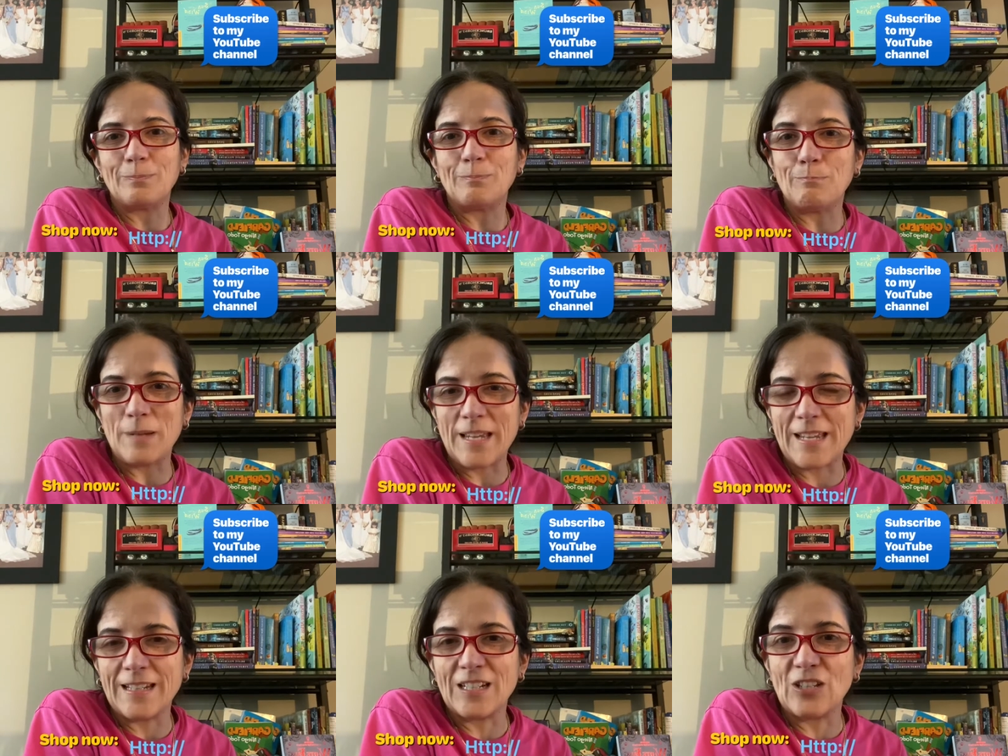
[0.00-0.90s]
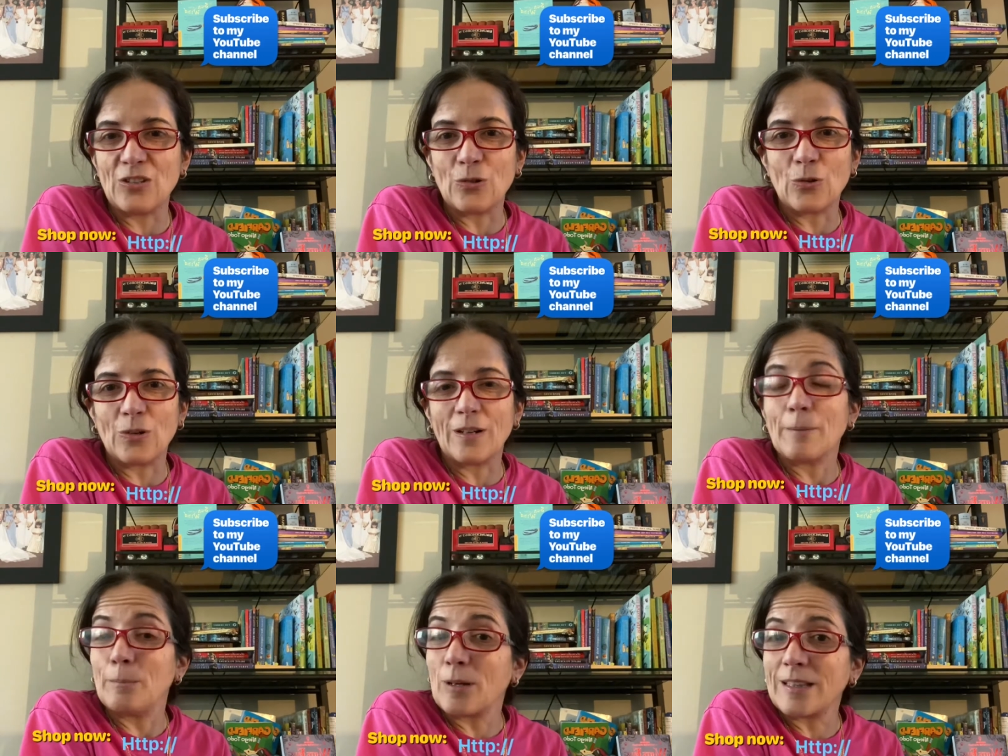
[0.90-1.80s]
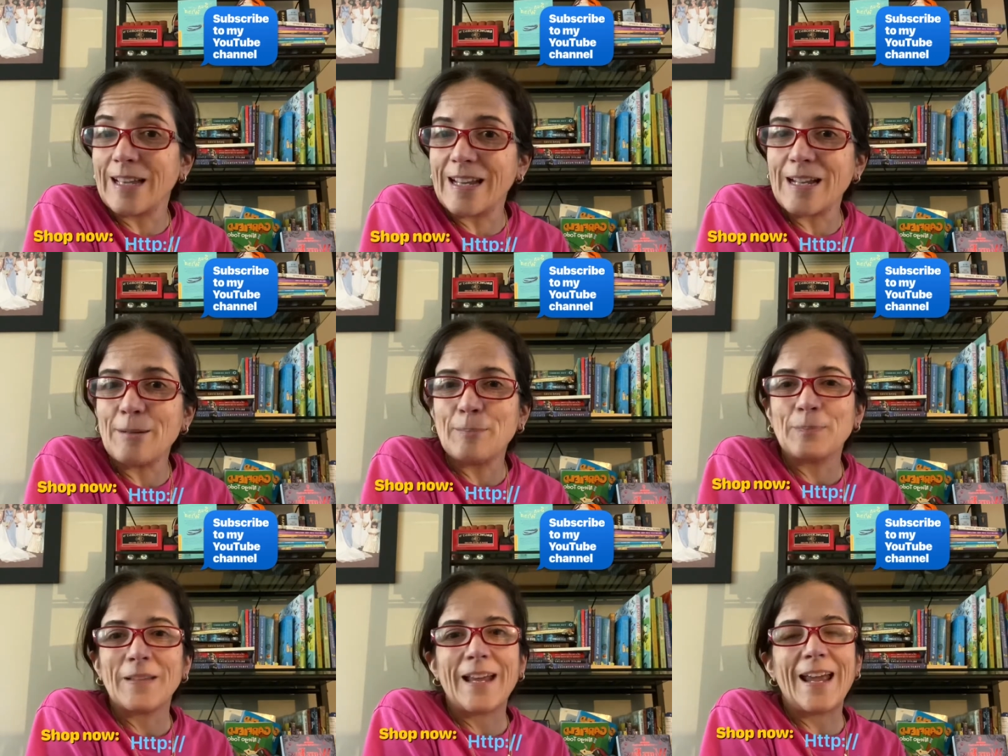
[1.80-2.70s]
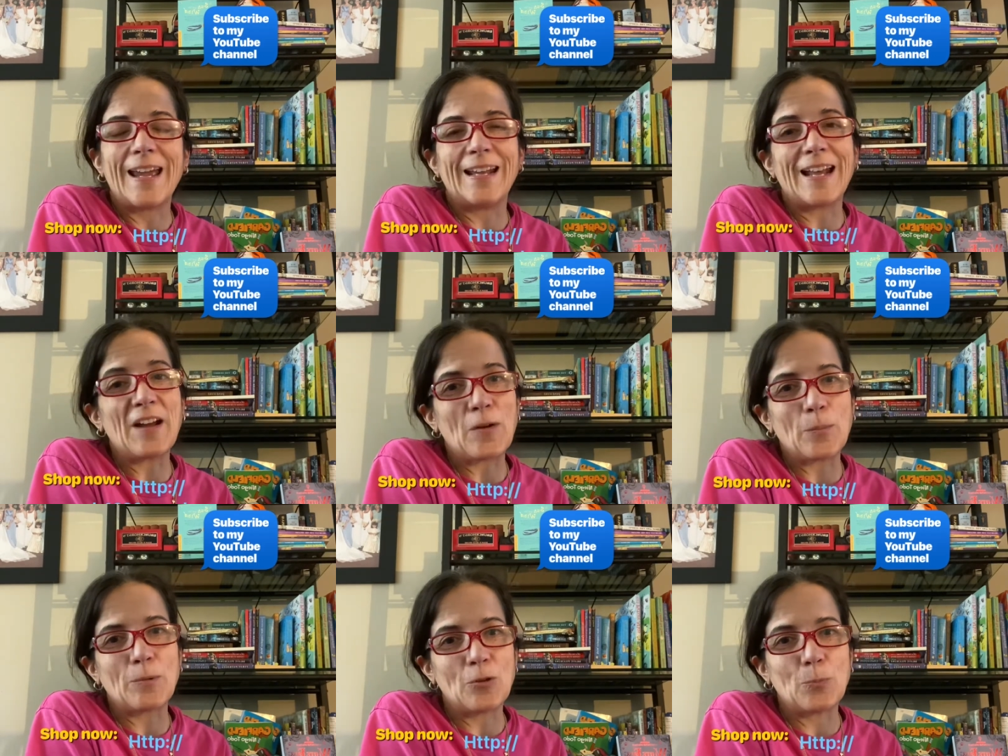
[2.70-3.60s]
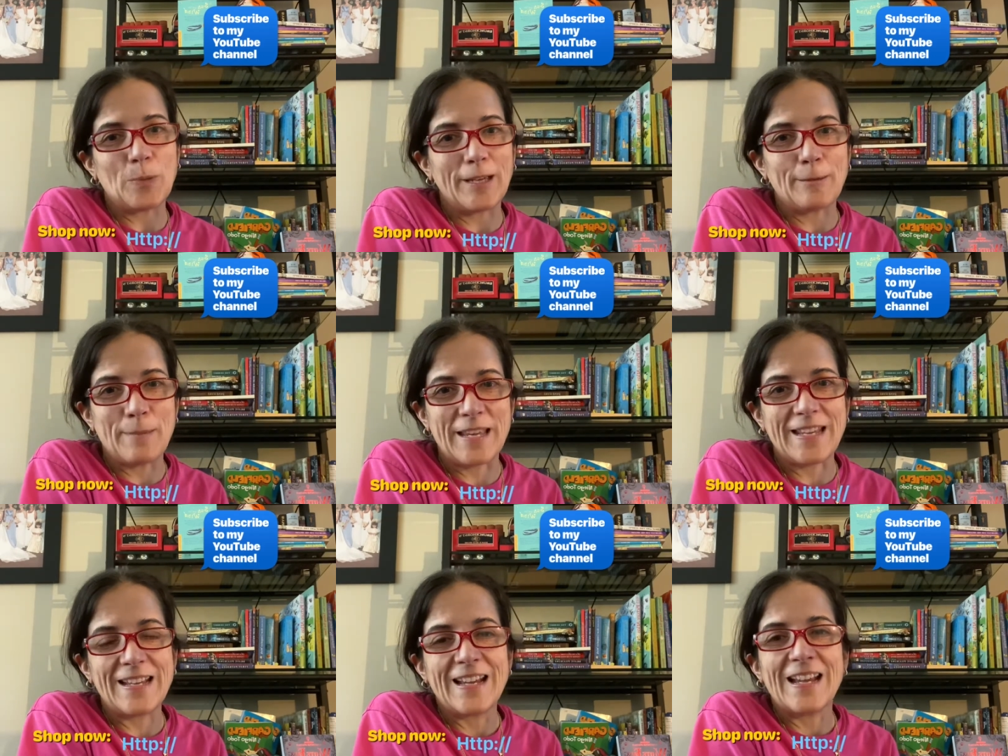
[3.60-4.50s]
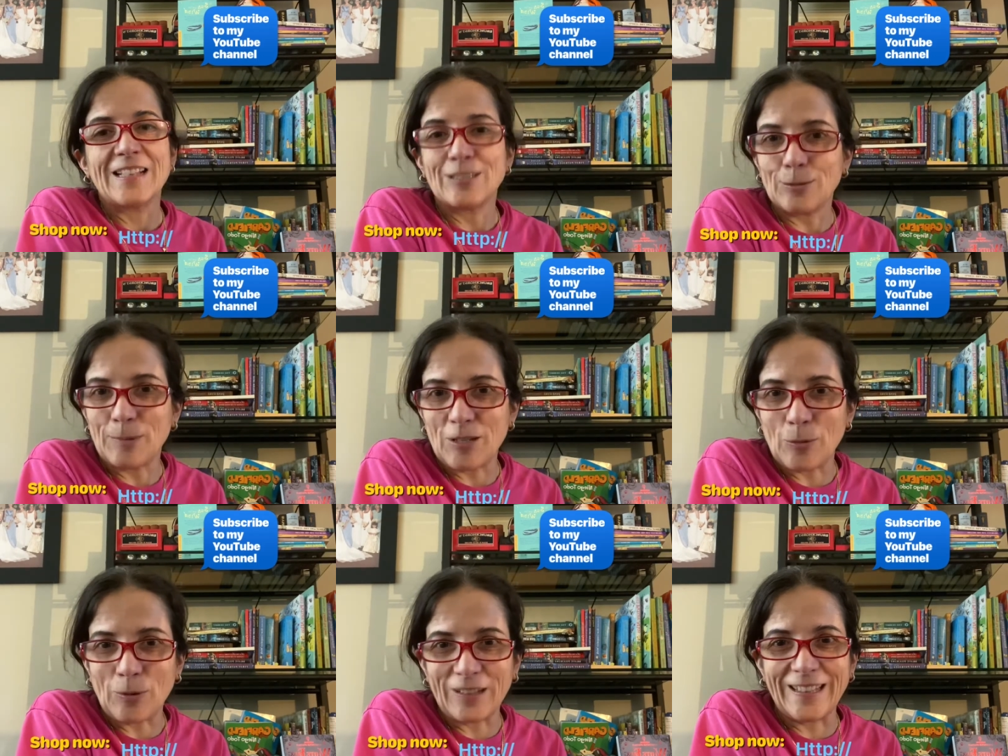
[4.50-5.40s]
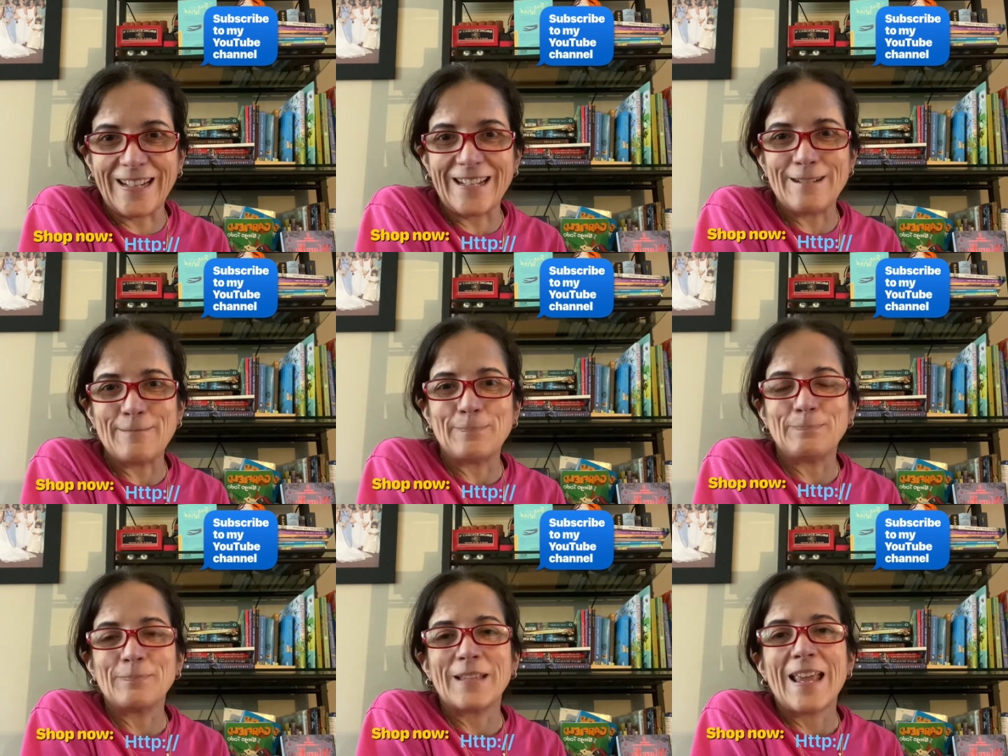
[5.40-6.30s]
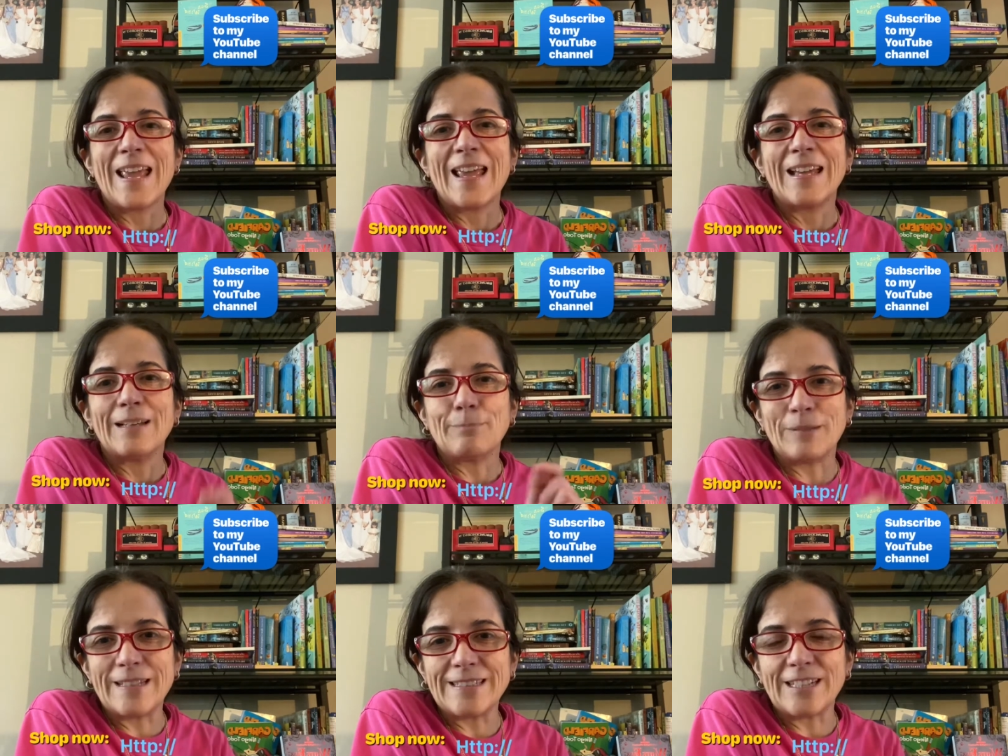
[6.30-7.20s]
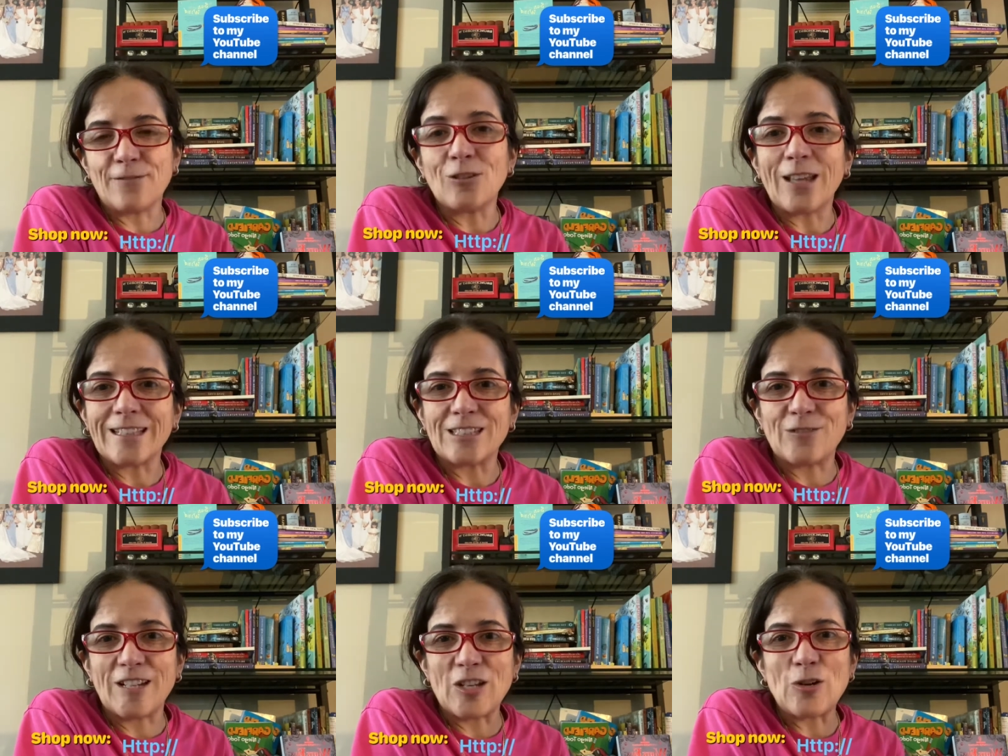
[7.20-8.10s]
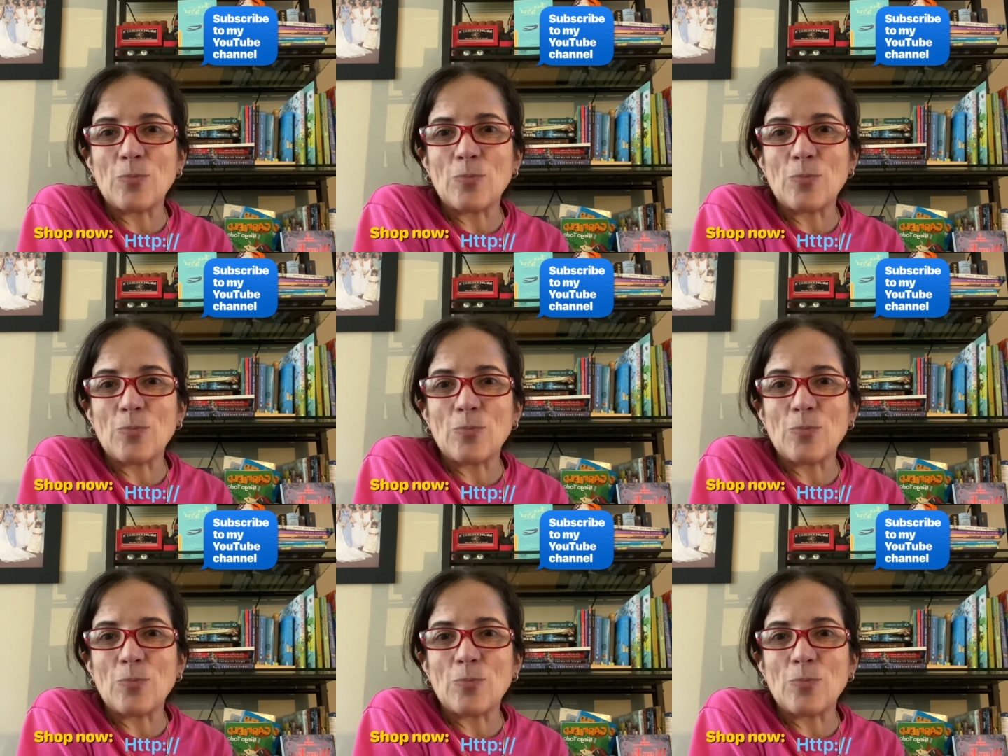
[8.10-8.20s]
being your book lady, and I hope you pick me to be your book lady. Please, if you like this video,